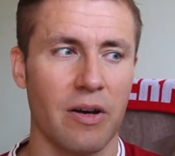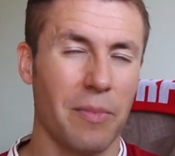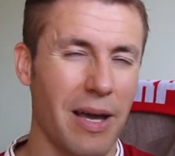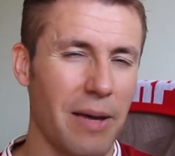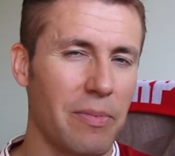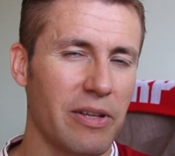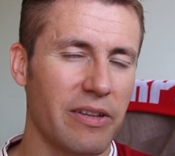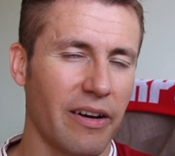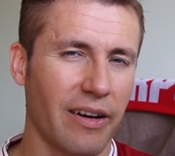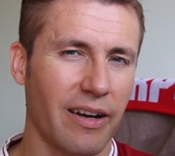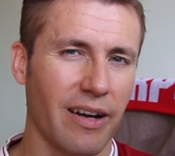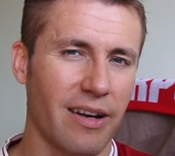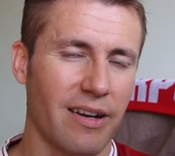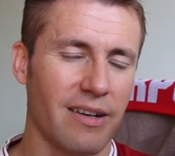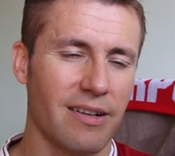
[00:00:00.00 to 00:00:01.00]
Maybe
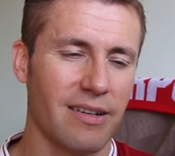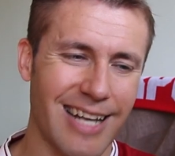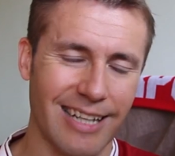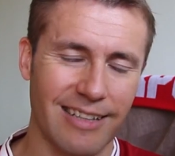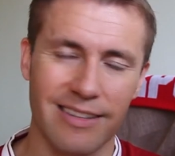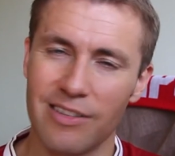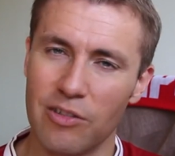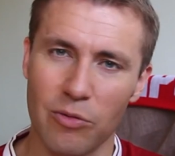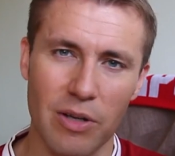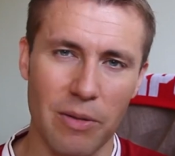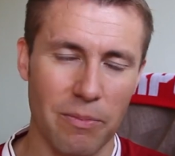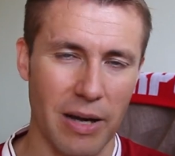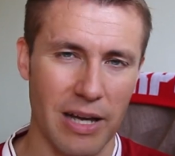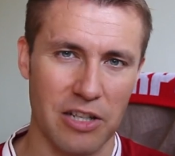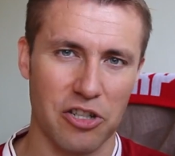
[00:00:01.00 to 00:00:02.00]
Duncan getting too
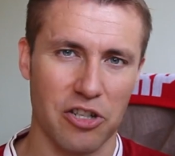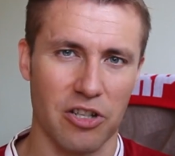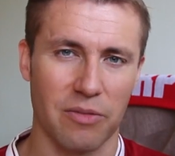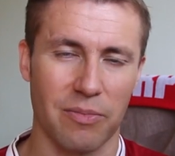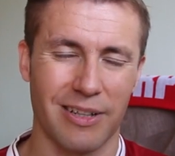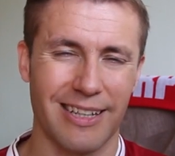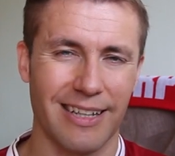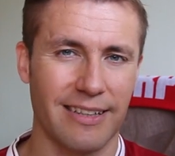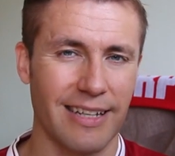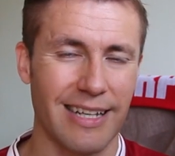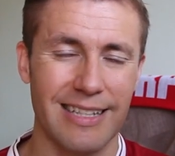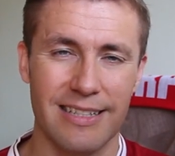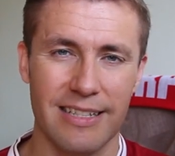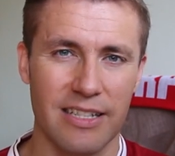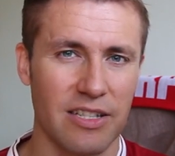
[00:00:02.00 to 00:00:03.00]
impatient, but at
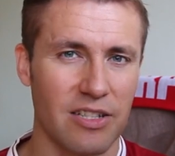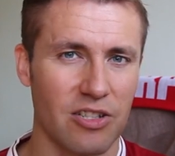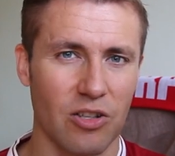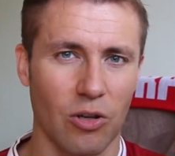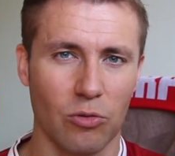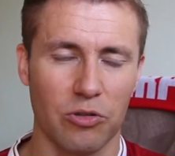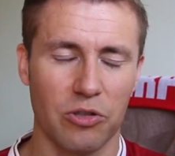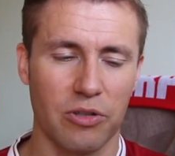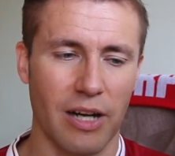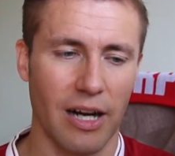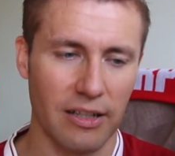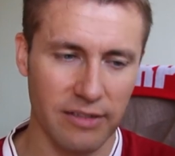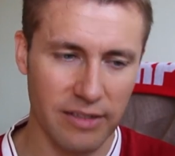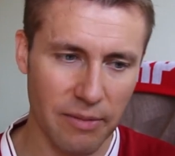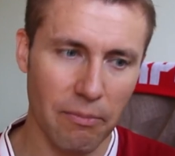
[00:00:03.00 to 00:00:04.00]
18 years old you
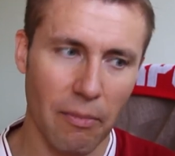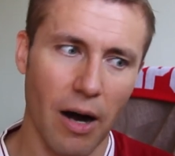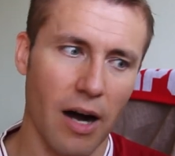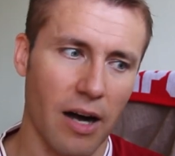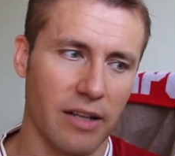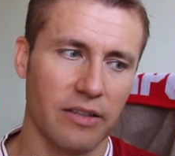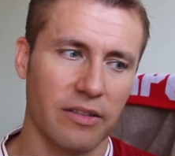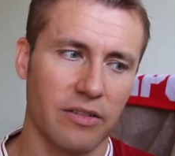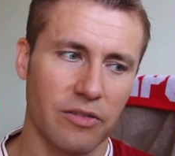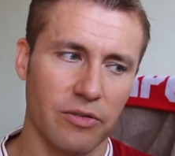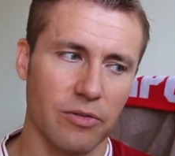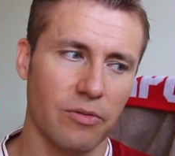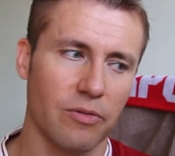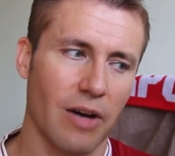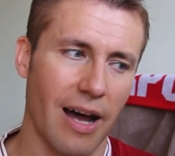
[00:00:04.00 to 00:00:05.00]
can't demand
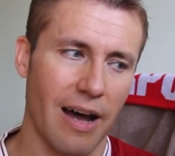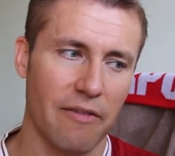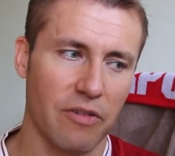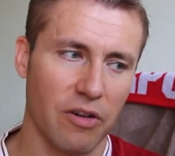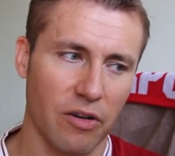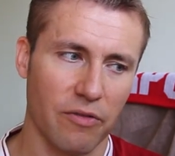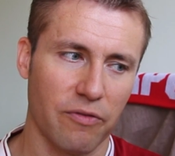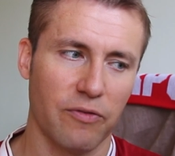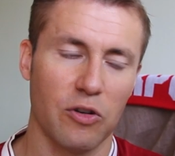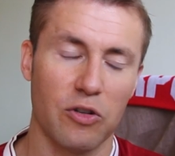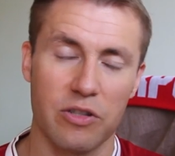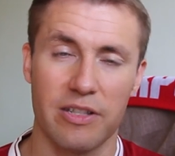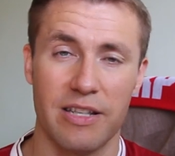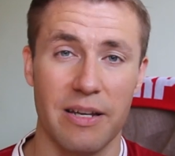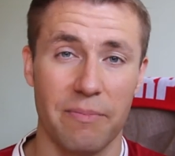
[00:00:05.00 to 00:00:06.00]
to have a
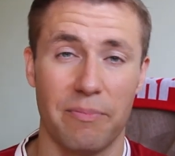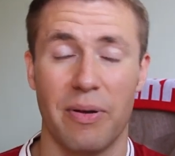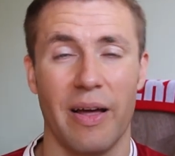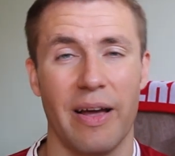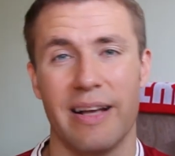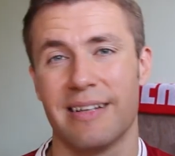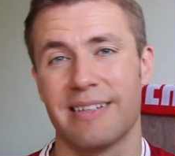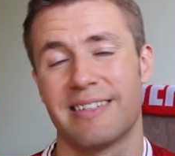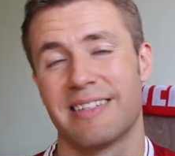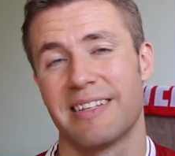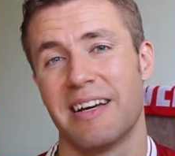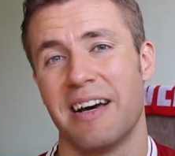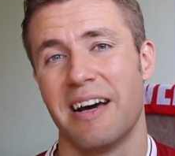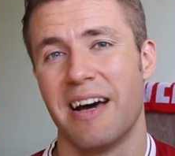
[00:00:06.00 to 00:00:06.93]
first team place